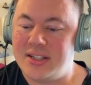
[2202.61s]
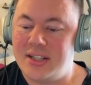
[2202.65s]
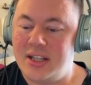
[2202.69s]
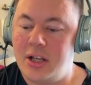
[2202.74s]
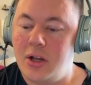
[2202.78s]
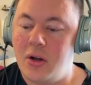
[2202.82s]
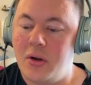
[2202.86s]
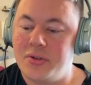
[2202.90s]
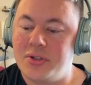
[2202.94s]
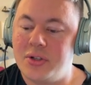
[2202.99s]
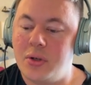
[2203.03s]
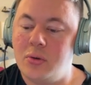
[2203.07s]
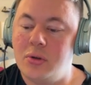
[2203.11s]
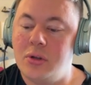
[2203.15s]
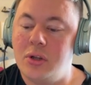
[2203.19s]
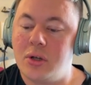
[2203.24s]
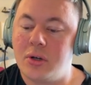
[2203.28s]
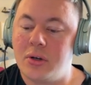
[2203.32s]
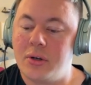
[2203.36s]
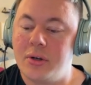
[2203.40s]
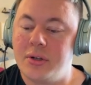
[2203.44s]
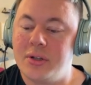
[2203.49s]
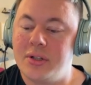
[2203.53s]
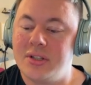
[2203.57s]
he also
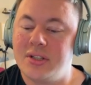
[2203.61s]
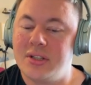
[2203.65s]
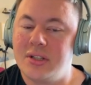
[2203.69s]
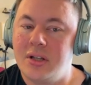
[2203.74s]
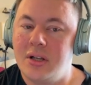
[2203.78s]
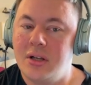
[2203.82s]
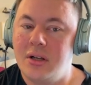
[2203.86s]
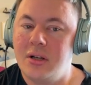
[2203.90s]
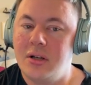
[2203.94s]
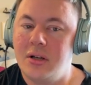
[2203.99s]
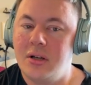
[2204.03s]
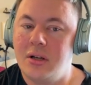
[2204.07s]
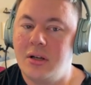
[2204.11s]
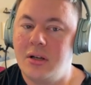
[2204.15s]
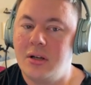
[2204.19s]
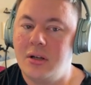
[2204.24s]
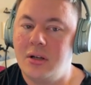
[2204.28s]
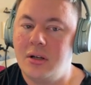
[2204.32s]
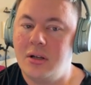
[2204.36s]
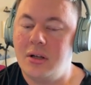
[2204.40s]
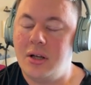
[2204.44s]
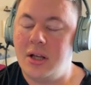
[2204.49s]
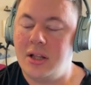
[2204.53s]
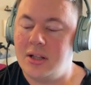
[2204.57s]
learns,
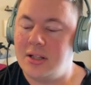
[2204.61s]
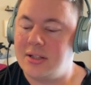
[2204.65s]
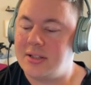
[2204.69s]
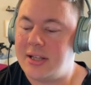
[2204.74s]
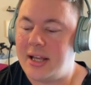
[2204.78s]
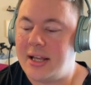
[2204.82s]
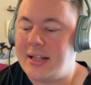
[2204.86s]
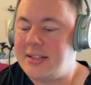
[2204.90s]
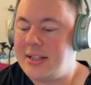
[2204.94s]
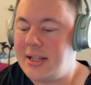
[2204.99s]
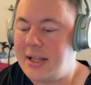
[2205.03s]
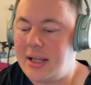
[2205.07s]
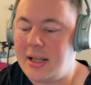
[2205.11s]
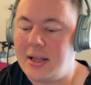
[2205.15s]
in this case